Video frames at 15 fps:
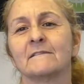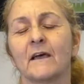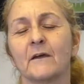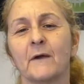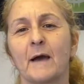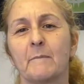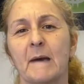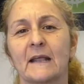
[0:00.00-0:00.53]
So
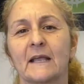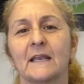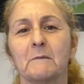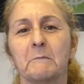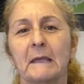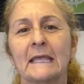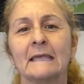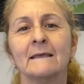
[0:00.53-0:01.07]
how bad can
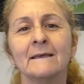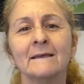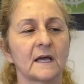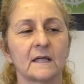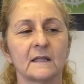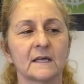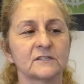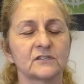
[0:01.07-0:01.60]
it be?
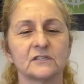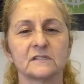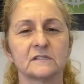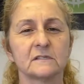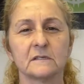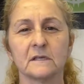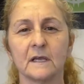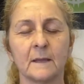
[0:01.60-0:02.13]
That's
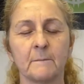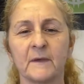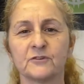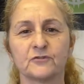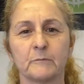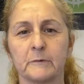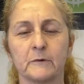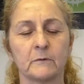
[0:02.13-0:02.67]
just
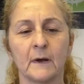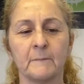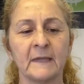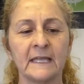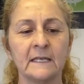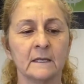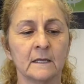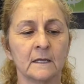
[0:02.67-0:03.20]
immeasurable. I
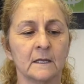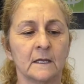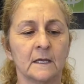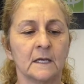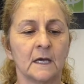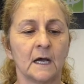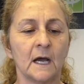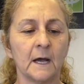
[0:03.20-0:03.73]
mean,
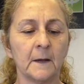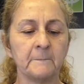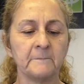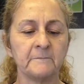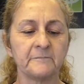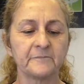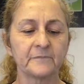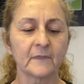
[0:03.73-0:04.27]

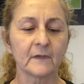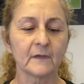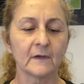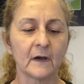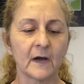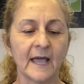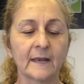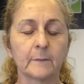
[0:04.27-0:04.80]

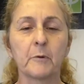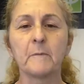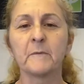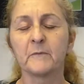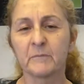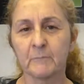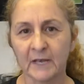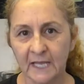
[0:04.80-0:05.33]
I had a
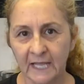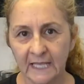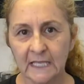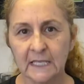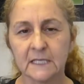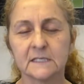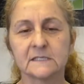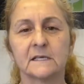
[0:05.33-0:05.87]
problem with my
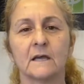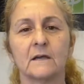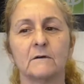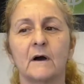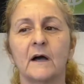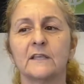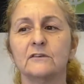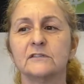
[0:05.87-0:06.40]
knee. So
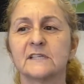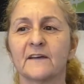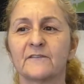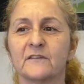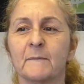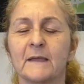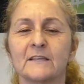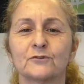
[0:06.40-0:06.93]
I used to
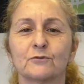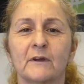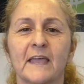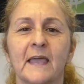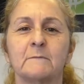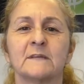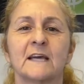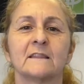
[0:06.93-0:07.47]
have to make sure
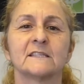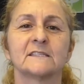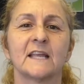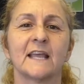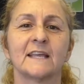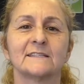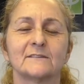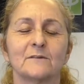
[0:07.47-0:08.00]
I came down the
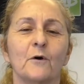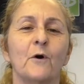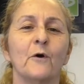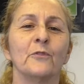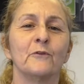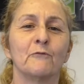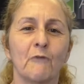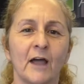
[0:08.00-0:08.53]
stairs
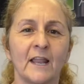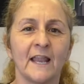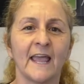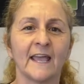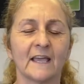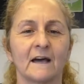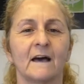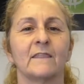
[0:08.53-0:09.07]
on the right
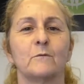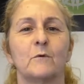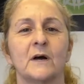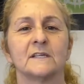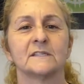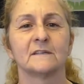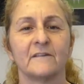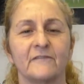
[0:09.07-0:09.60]
leg.
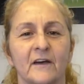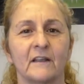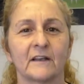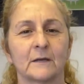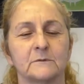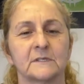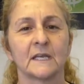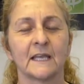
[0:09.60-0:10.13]
Otherwise I felt
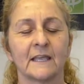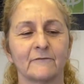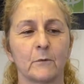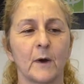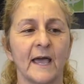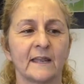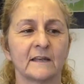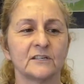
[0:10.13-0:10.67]
like I was going to give
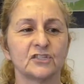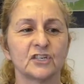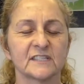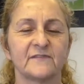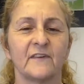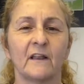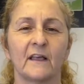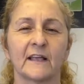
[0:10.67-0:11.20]
way. And I
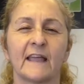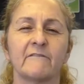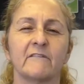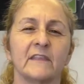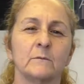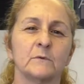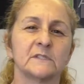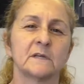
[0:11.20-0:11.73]
just felt like
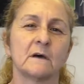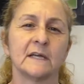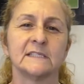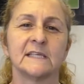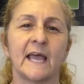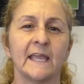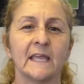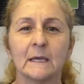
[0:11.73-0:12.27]
everything was
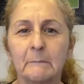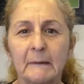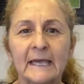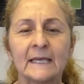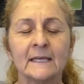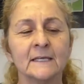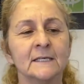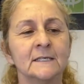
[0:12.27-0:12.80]
starting to ache a
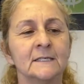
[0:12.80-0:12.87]
bit.